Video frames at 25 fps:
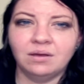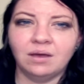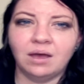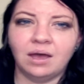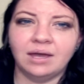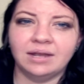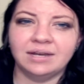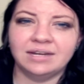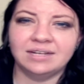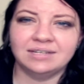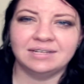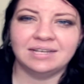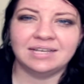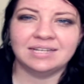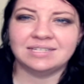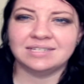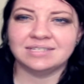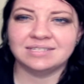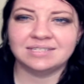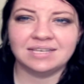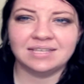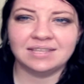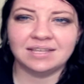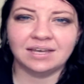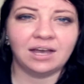I didn't get to
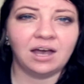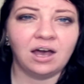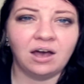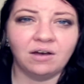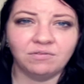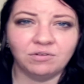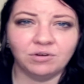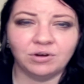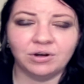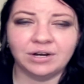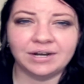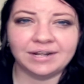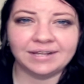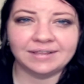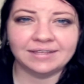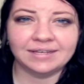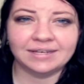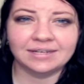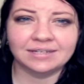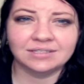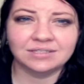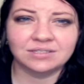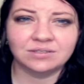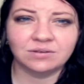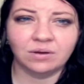see the cover or
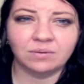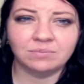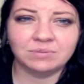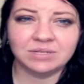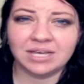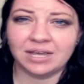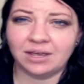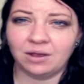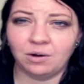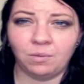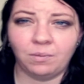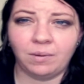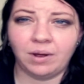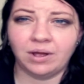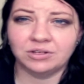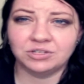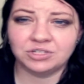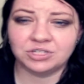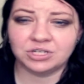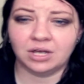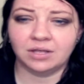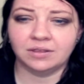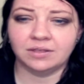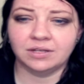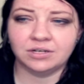anything, so I'm taking a wild
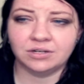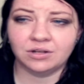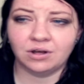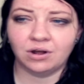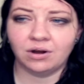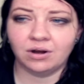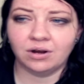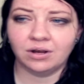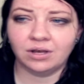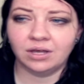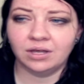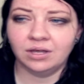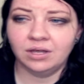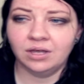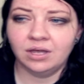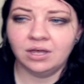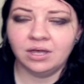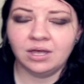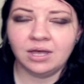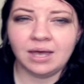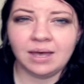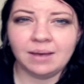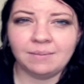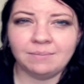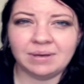shot in the dark.
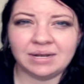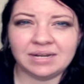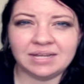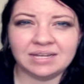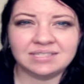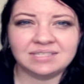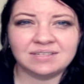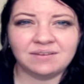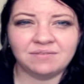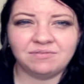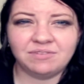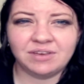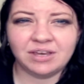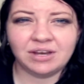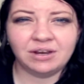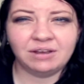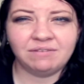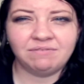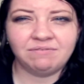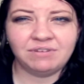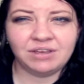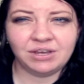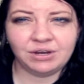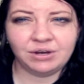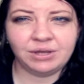But it's a very,
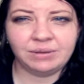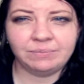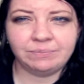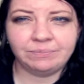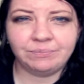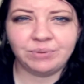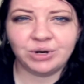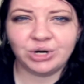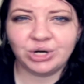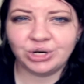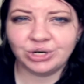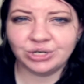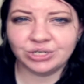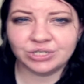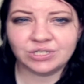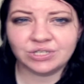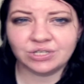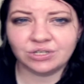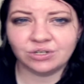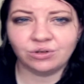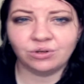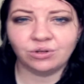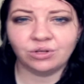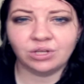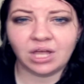very
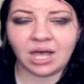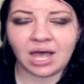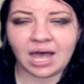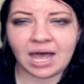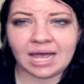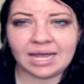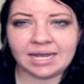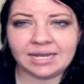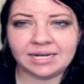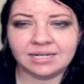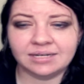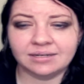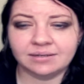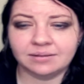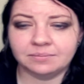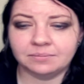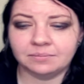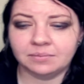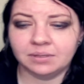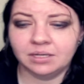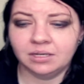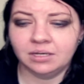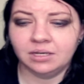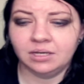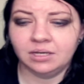personal item.